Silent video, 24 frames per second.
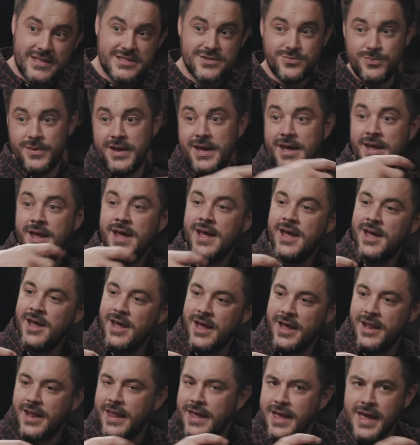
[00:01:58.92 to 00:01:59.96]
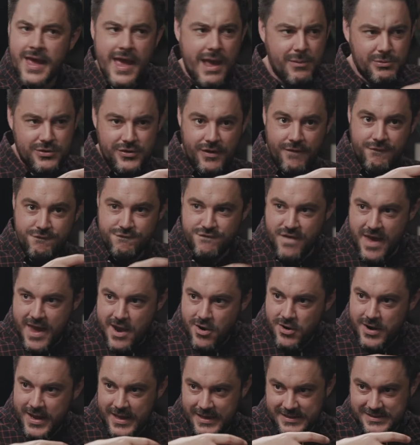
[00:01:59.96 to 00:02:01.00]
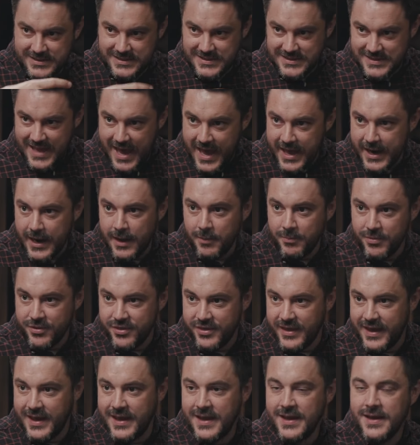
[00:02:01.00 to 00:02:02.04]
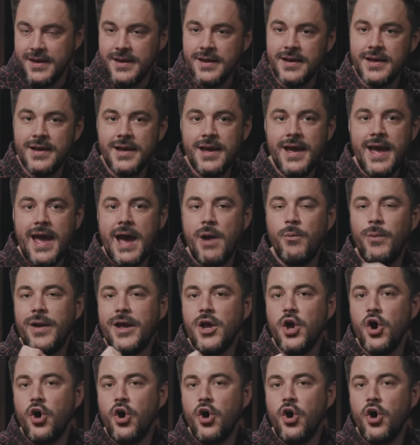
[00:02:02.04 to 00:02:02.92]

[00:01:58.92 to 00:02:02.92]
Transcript: this bit. Like, it was a very set up thing. And when